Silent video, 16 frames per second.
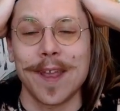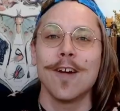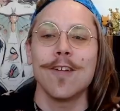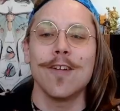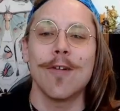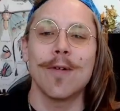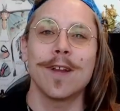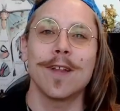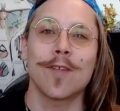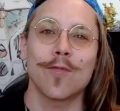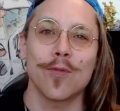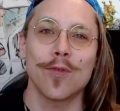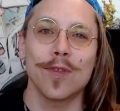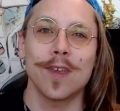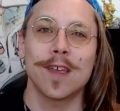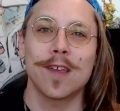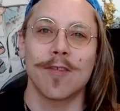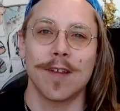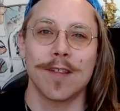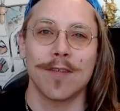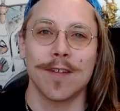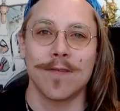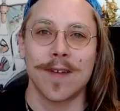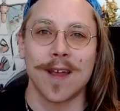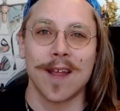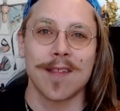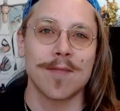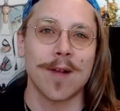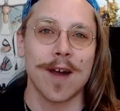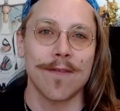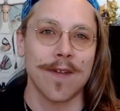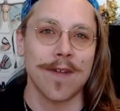no one is really going to invest
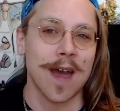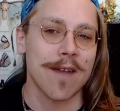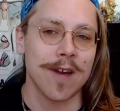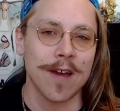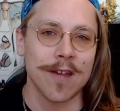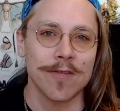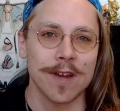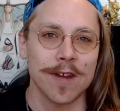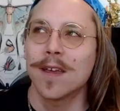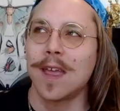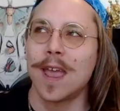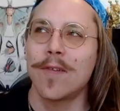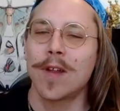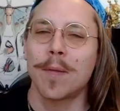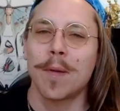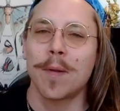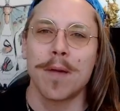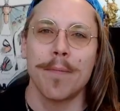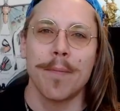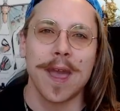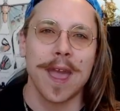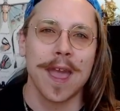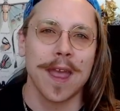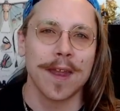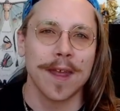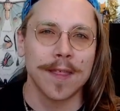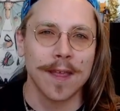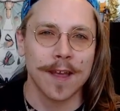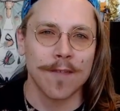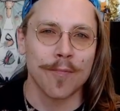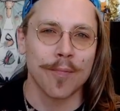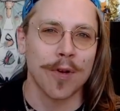about 500. Even on my main, I
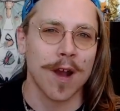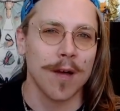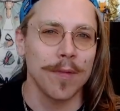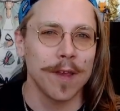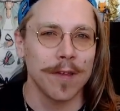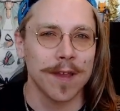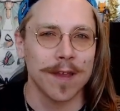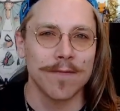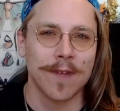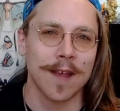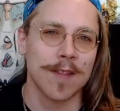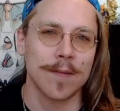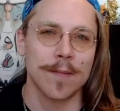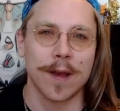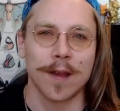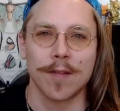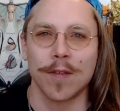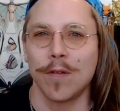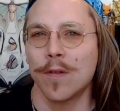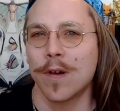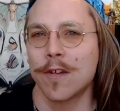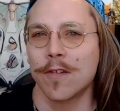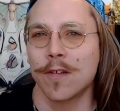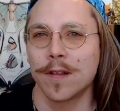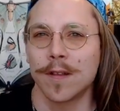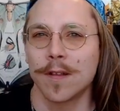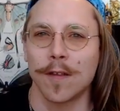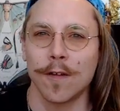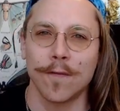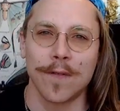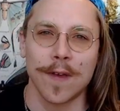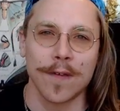think I've probably only invested about 200 to
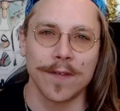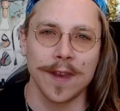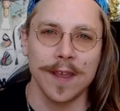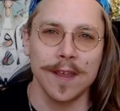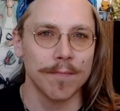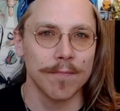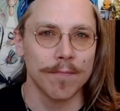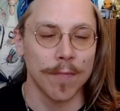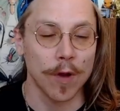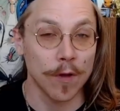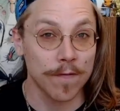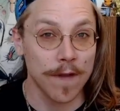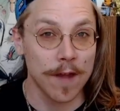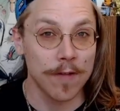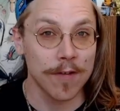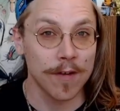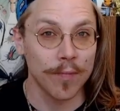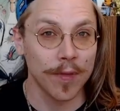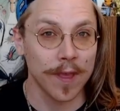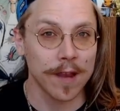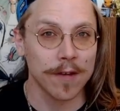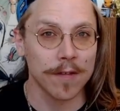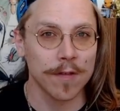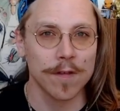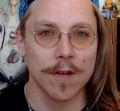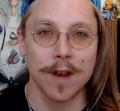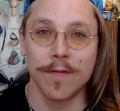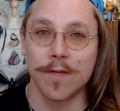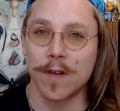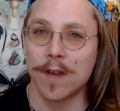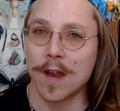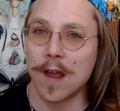250. Most veteran players don't
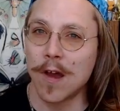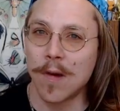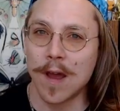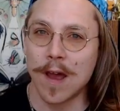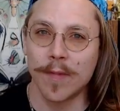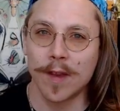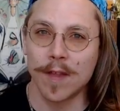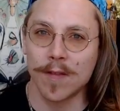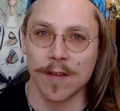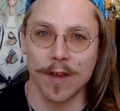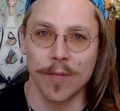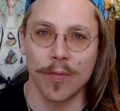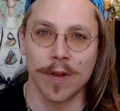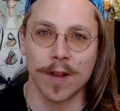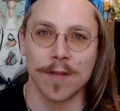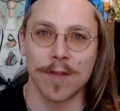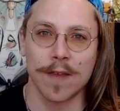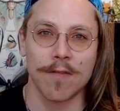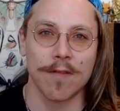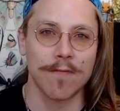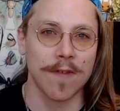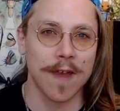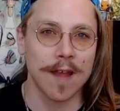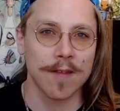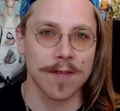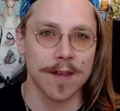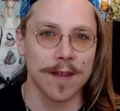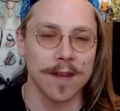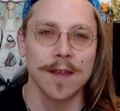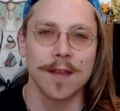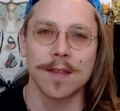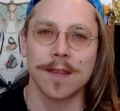even know how many skill points they've
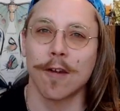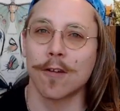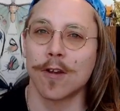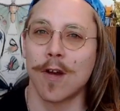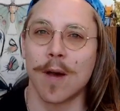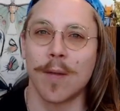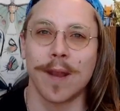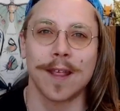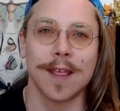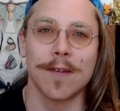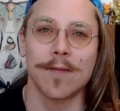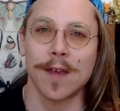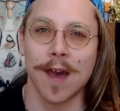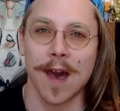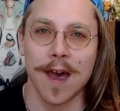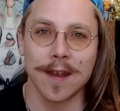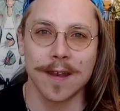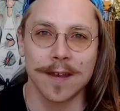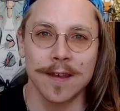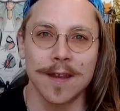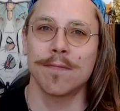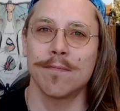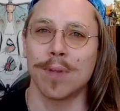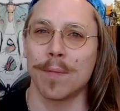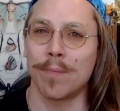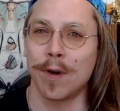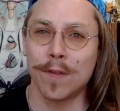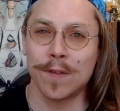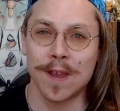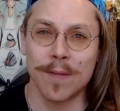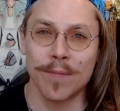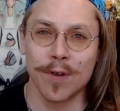invested. They don't know how many they've gotten, but
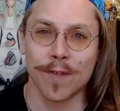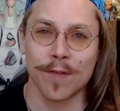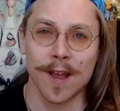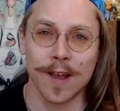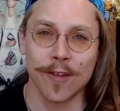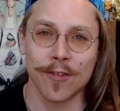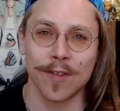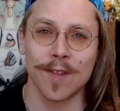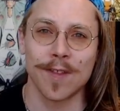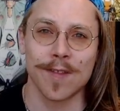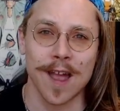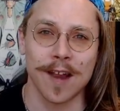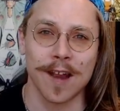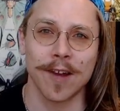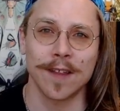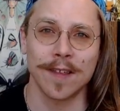both numbers are actually staggeringly